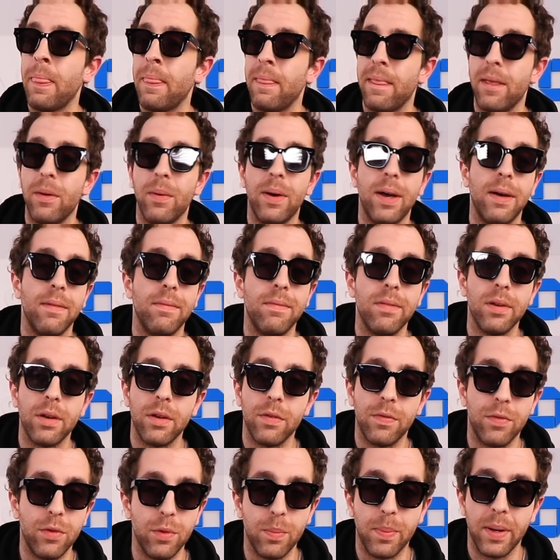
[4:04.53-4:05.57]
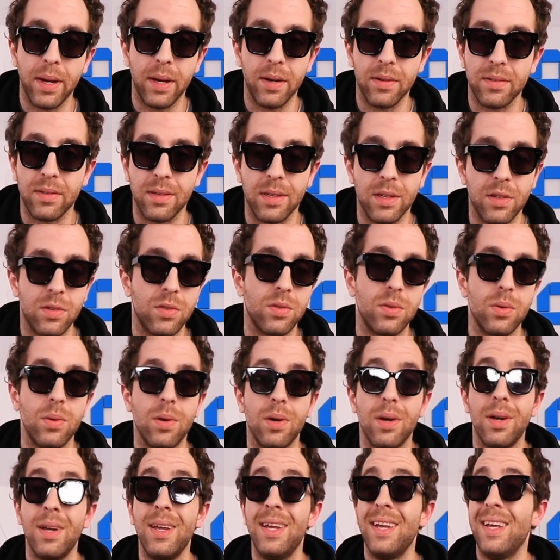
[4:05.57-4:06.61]
They will have very few pairs in each
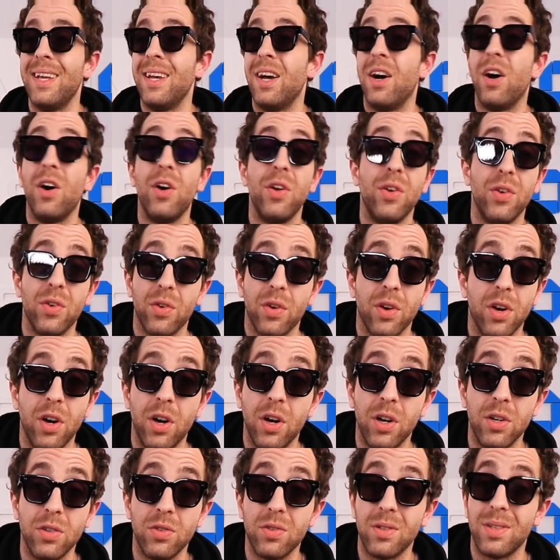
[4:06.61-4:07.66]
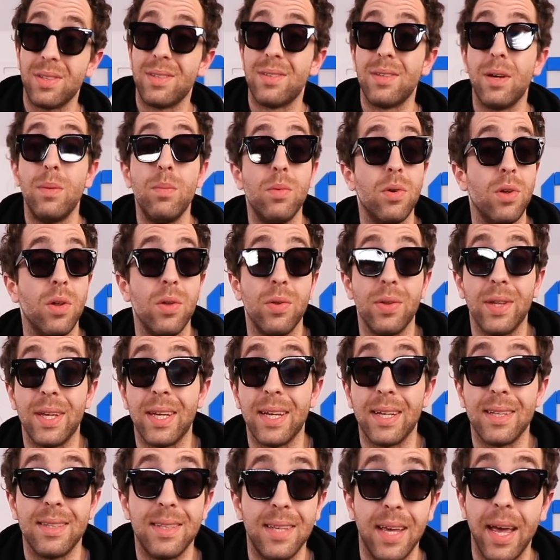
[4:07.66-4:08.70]
store, under 100. Some will only
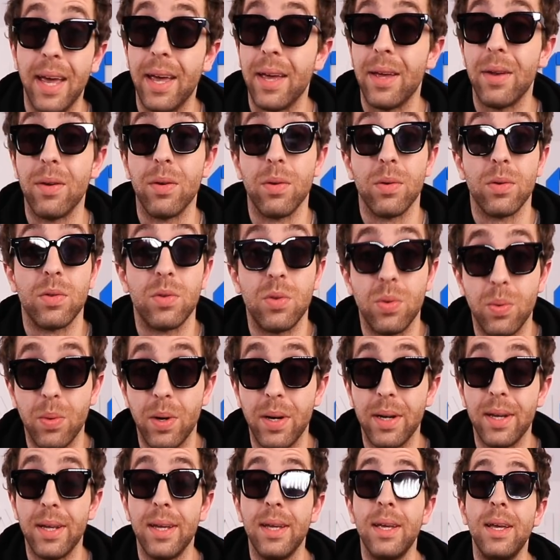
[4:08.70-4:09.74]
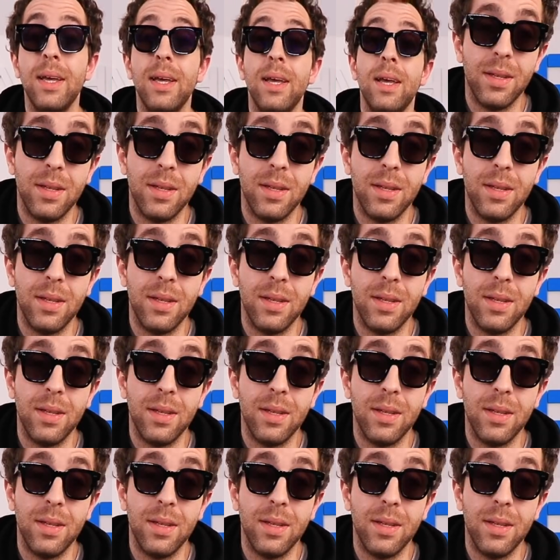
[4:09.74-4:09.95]
get 10 or 20.